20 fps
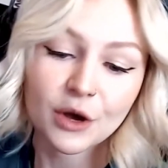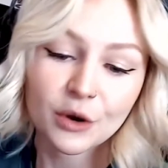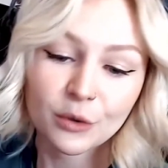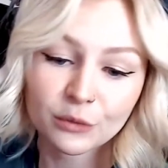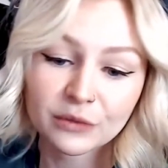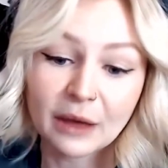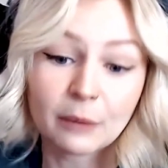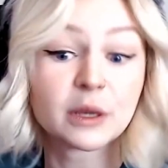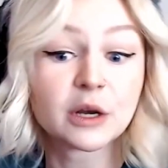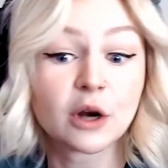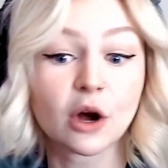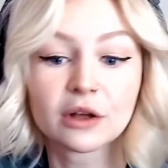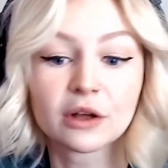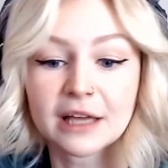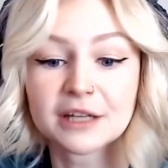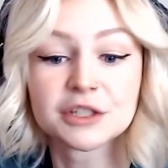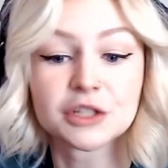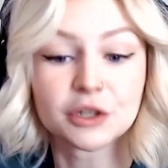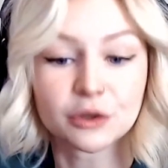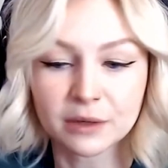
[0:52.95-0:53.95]
that we'd all
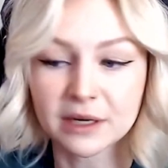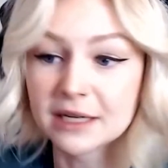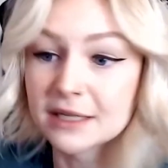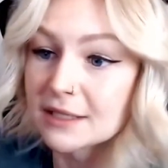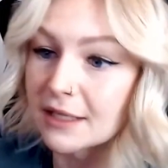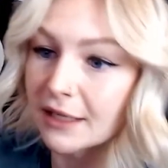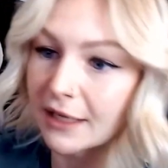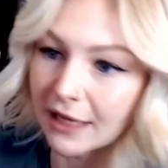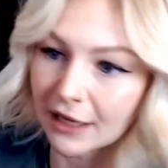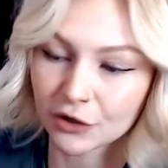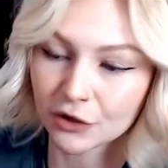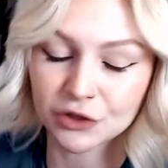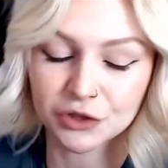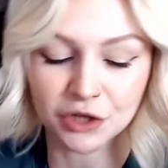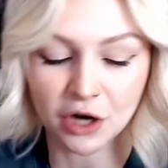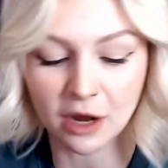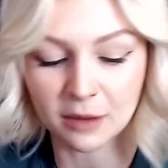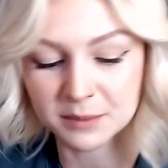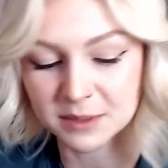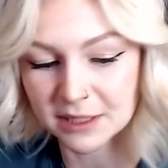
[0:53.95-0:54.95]
get degrees and get good
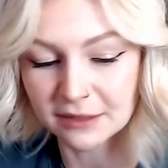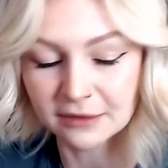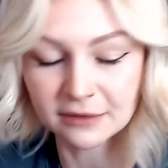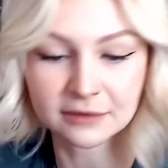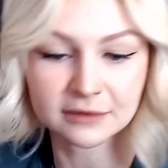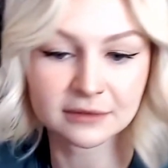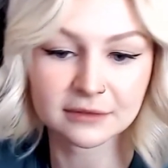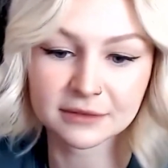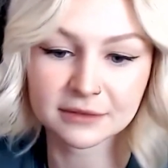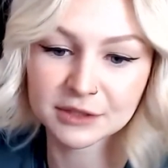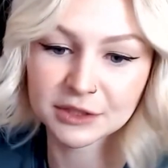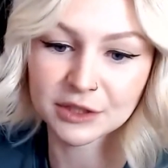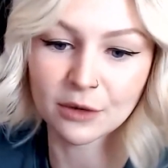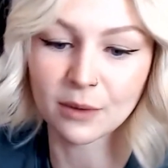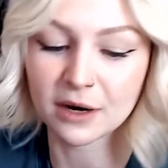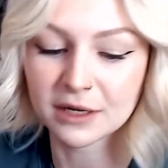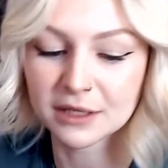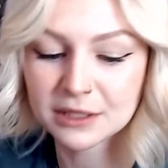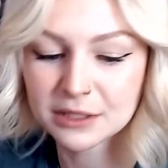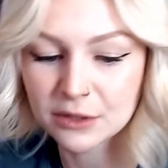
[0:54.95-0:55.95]
jobs and so
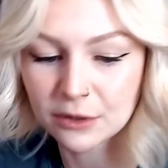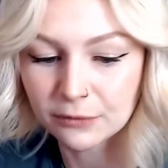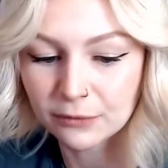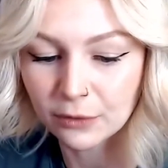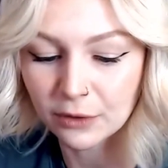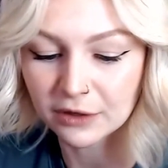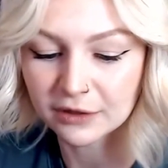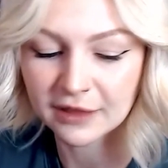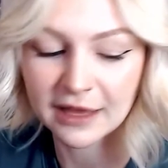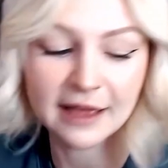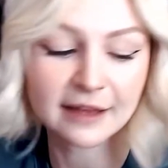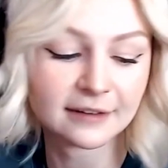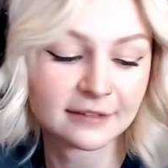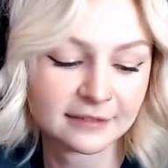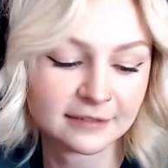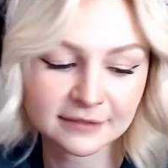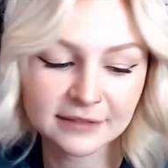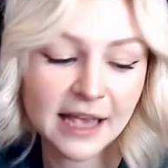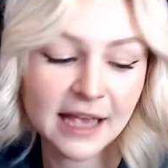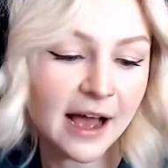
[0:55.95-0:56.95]
on and so forth.
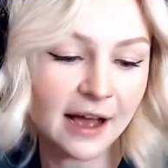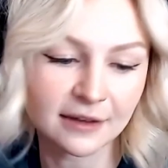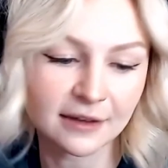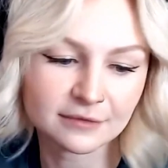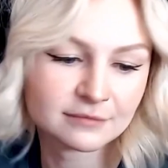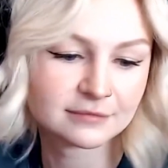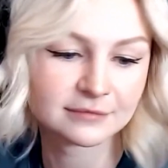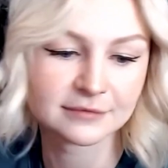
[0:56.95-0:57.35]
And yeah,